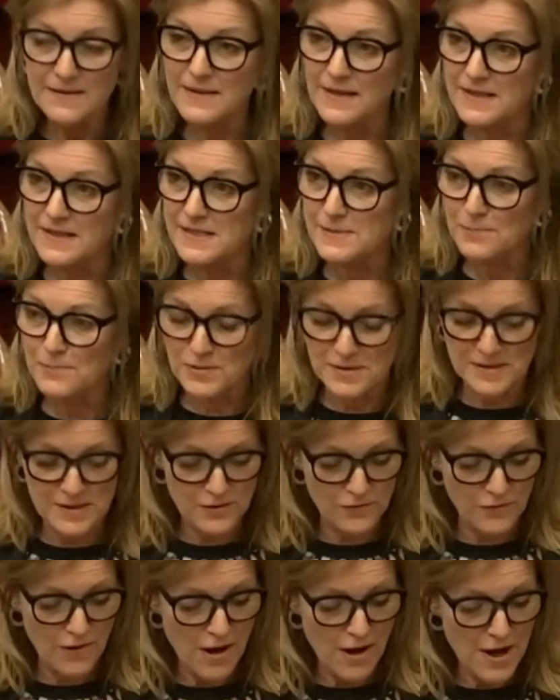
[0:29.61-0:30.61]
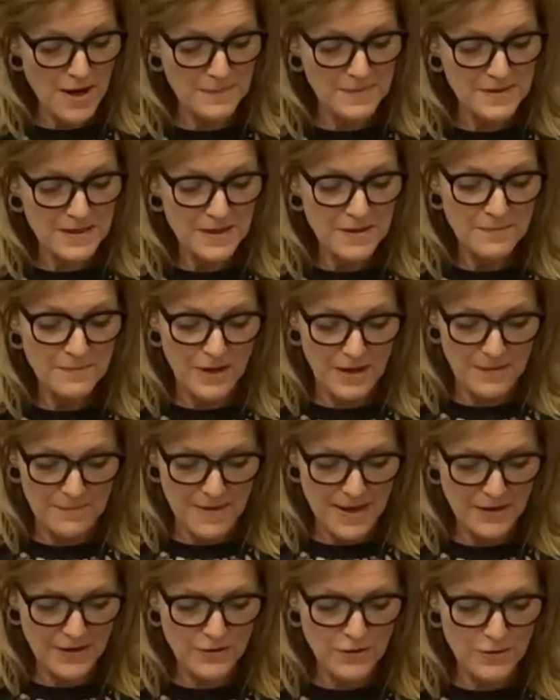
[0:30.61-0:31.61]
that is prescribed by a
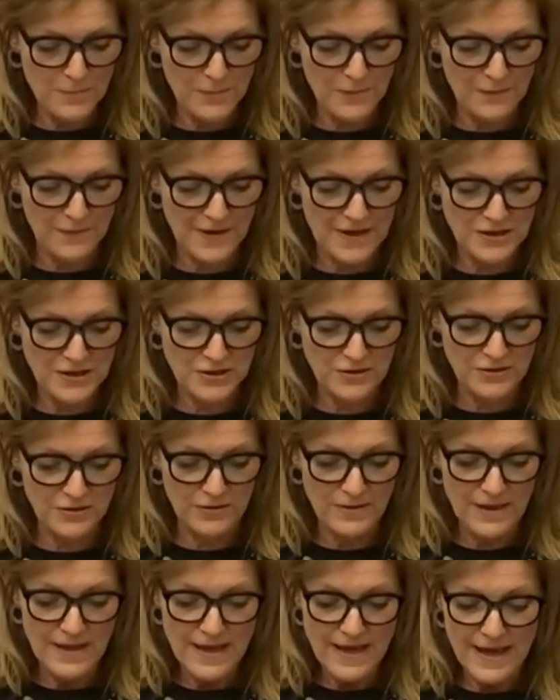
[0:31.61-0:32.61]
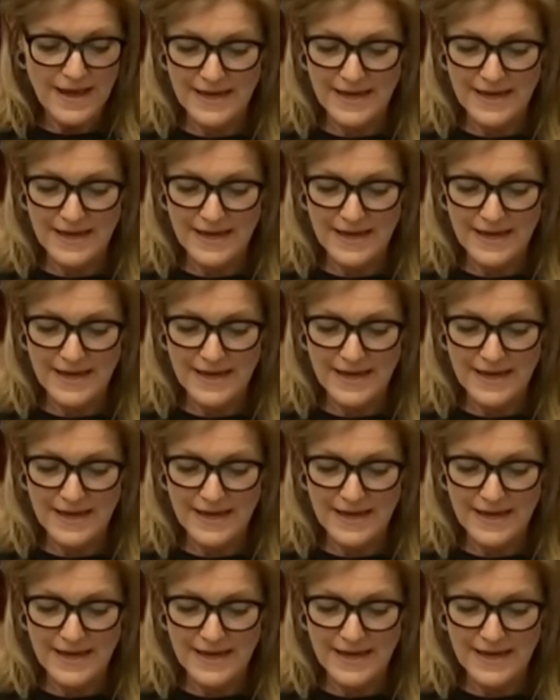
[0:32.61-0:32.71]
medical professional